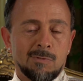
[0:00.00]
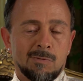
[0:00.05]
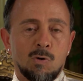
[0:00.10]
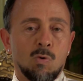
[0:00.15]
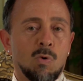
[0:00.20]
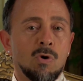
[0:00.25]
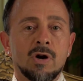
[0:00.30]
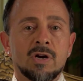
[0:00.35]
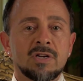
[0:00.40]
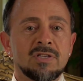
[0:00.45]

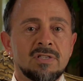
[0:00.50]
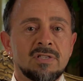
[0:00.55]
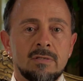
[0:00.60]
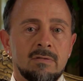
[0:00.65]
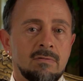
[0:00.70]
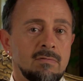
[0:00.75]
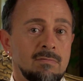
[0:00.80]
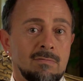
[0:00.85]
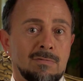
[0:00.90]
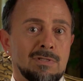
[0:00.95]
quirks
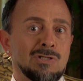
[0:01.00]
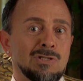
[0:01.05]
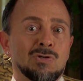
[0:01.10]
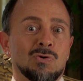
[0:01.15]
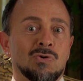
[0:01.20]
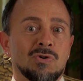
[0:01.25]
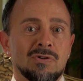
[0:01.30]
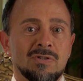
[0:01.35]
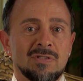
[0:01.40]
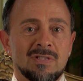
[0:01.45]
and
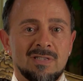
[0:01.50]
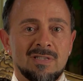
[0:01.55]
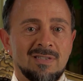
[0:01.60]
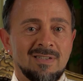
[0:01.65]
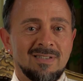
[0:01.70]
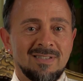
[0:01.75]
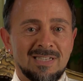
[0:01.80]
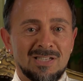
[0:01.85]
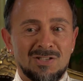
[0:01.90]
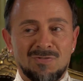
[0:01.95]
disorders
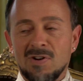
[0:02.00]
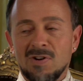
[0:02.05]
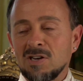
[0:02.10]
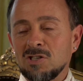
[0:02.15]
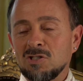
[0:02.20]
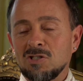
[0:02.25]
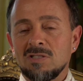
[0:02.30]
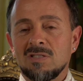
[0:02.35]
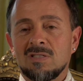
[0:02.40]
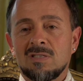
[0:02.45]
and
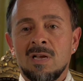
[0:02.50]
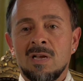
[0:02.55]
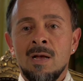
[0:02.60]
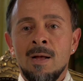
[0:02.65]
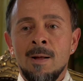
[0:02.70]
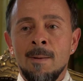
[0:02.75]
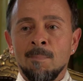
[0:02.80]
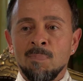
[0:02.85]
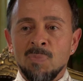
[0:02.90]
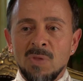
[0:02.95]
dysfunctions.
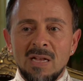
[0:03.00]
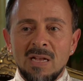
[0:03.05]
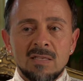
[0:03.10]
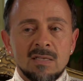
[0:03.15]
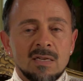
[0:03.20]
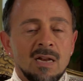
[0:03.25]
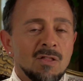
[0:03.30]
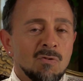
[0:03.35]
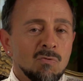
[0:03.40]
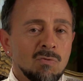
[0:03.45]

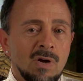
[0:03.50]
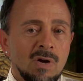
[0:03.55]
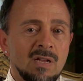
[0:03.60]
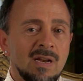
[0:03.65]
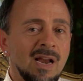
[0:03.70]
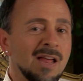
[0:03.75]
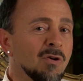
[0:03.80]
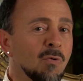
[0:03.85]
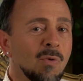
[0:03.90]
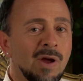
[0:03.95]
It's
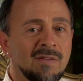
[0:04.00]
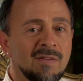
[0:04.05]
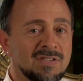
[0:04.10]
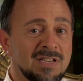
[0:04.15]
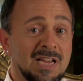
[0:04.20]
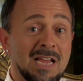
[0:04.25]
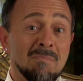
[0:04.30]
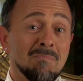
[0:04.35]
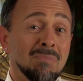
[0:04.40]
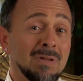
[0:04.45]
another way of
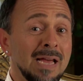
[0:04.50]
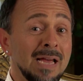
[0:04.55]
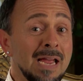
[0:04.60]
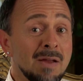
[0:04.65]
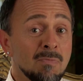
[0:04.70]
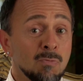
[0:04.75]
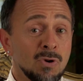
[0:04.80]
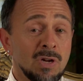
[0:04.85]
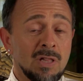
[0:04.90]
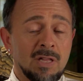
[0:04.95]
saying
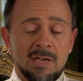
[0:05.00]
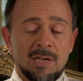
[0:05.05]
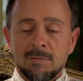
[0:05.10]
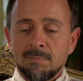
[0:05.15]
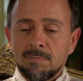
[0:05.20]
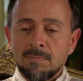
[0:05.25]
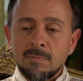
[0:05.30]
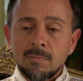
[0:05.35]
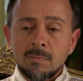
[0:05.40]
blame, really.